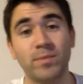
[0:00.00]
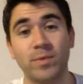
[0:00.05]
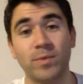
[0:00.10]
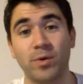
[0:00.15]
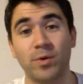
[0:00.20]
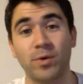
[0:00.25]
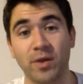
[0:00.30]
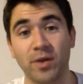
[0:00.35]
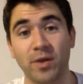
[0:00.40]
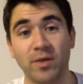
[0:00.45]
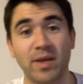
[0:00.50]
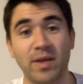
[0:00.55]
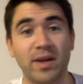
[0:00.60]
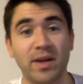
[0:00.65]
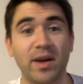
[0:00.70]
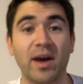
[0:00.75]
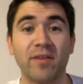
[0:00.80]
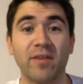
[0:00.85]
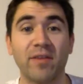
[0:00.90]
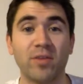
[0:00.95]
Although then
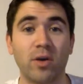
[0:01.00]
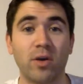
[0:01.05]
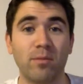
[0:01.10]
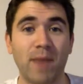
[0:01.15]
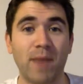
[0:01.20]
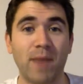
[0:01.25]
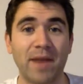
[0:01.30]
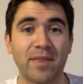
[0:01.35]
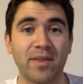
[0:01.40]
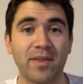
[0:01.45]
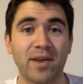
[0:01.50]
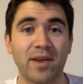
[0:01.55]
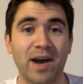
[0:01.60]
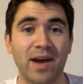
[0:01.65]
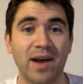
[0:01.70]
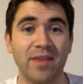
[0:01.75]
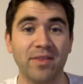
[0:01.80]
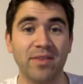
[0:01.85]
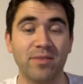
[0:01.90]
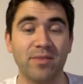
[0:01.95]
I have got Mata
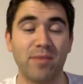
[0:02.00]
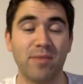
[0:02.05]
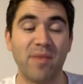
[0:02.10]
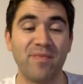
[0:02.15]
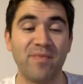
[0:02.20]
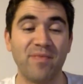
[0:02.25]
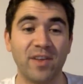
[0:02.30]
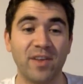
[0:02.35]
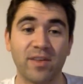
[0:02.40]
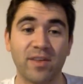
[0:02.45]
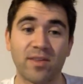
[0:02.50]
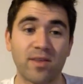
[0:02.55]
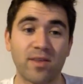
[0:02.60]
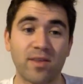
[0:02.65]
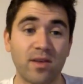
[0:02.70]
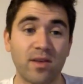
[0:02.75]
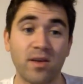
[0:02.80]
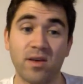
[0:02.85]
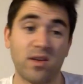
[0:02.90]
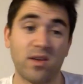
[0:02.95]
and Memphis.
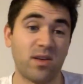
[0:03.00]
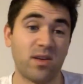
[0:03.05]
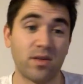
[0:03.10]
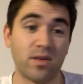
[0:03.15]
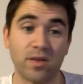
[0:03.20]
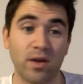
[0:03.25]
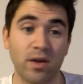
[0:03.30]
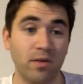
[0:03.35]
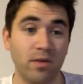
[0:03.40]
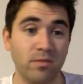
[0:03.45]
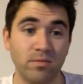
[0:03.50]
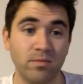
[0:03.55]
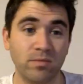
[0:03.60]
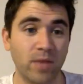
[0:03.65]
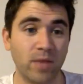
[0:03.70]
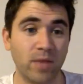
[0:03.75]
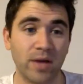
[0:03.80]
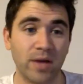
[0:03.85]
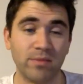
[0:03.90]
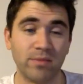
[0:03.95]
So,
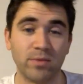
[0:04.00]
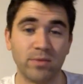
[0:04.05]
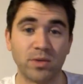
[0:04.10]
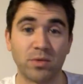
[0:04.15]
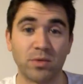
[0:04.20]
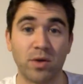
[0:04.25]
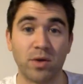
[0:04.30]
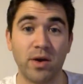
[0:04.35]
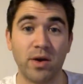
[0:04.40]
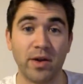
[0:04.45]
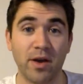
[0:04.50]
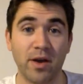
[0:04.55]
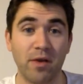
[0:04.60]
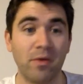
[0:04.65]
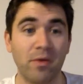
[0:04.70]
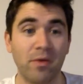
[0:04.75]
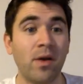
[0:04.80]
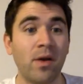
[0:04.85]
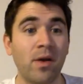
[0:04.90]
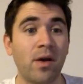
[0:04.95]
yeah, what do I know?
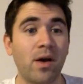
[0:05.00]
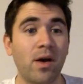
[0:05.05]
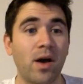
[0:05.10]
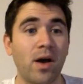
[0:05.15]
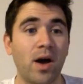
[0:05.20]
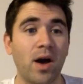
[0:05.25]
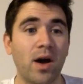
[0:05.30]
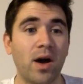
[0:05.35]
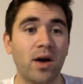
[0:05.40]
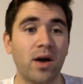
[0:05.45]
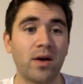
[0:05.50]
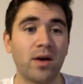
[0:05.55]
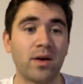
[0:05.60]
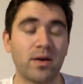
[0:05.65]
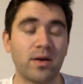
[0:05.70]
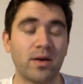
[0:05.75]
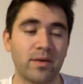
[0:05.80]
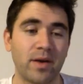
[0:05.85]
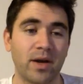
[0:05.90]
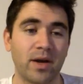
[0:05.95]

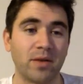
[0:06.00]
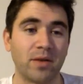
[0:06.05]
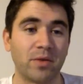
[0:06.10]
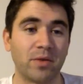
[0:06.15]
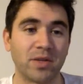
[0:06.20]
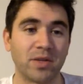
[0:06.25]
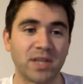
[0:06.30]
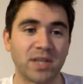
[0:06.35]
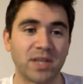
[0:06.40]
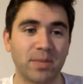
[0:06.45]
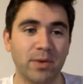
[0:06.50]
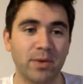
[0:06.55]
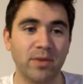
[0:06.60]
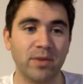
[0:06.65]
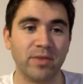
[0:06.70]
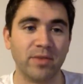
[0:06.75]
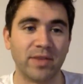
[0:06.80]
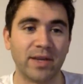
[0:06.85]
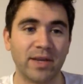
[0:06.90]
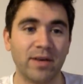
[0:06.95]
I want to skip
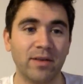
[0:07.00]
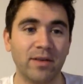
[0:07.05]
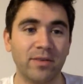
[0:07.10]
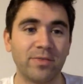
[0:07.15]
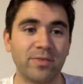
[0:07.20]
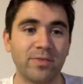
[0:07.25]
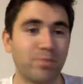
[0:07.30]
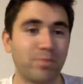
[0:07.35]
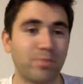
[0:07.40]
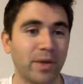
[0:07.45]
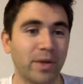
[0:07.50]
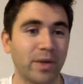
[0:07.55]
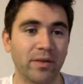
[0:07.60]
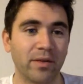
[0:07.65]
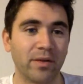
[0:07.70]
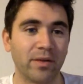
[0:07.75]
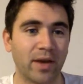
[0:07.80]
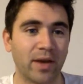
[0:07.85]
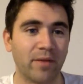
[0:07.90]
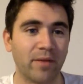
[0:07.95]
over Delph
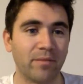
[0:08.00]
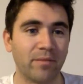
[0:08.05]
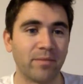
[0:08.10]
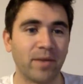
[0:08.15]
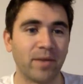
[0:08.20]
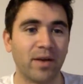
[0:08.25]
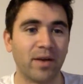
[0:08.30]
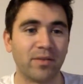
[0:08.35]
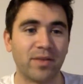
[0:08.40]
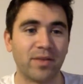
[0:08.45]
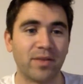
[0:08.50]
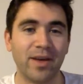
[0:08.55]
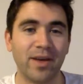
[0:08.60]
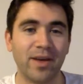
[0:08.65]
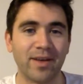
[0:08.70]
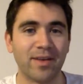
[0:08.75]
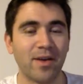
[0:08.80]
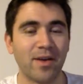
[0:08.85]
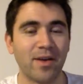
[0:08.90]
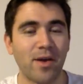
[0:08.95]
because, yeah,
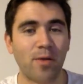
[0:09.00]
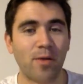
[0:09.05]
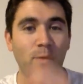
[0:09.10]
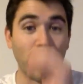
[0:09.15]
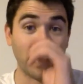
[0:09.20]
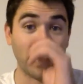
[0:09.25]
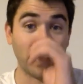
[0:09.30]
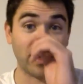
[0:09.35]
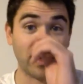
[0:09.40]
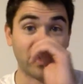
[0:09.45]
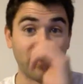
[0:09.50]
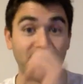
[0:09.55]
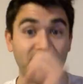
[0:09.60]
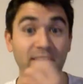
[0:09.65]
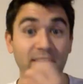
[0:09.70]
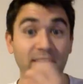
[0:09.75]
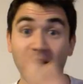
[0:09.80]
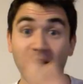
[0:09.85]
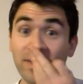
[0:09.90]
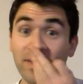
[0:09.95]
after what he did to
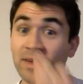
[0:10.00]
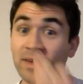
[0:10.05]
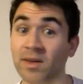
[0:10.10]
Villa,